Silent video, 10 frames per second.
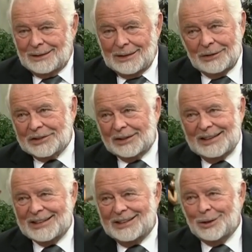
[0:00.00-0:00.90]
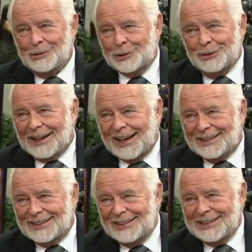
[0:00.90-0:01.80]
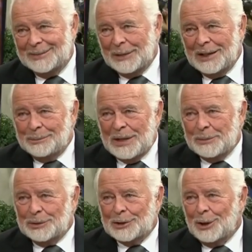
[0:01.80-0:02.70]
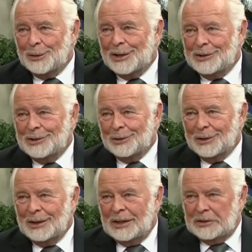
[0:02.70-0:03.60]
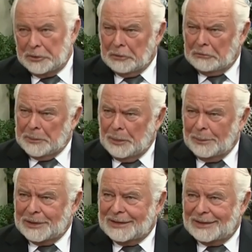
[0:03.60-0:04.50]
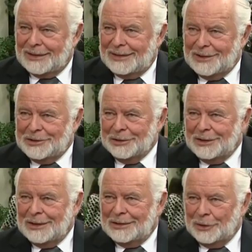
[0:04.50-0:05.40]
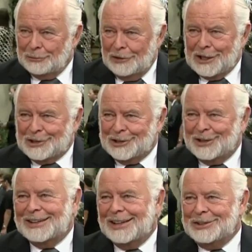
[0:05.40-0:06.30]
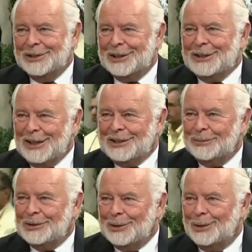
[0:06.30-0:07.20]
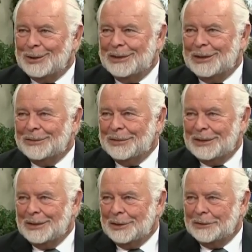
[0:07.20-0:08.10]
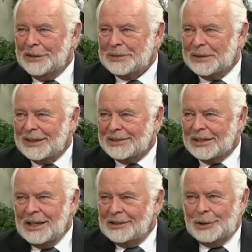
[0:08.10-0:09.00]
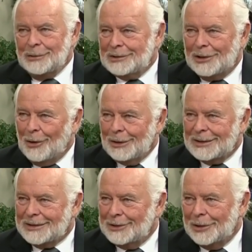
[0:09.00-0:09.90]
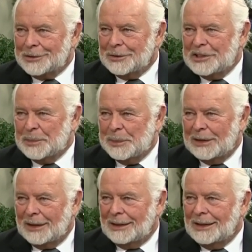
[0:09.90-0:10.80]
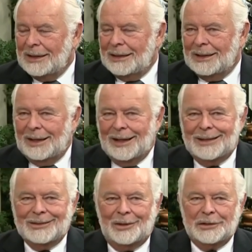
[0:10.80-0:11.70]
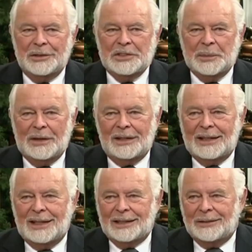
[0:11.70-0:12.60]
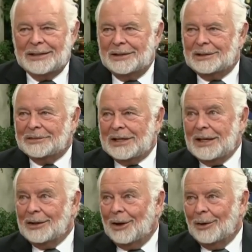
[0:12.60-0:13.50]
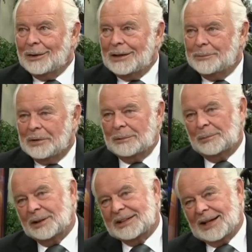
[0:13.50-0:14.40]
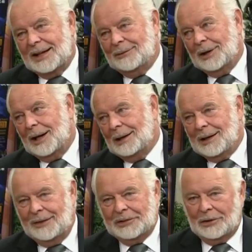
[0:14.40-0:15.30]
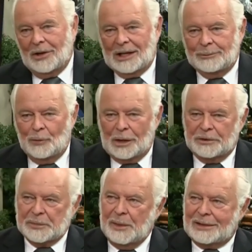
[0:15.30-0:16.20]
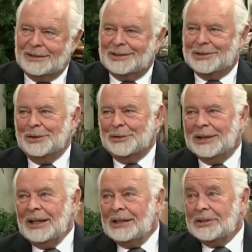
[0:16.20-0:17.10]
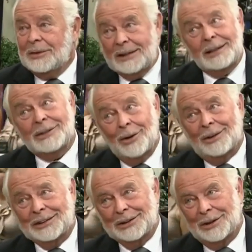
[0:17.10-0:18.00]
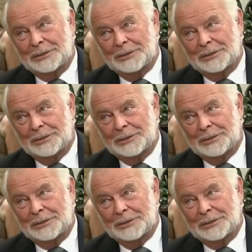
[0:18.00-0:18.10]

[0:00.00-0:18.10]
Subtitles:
Nelson, he said, don't do that. He said, people know that you're a Republican and that you're rich and that you're connected with all of the investment houses. Don't call it the Aldrich Bill. And Aldrich apparently had a great deal of ego, and he probably said, well, after all, I'm well respected and so forth. So he did call it the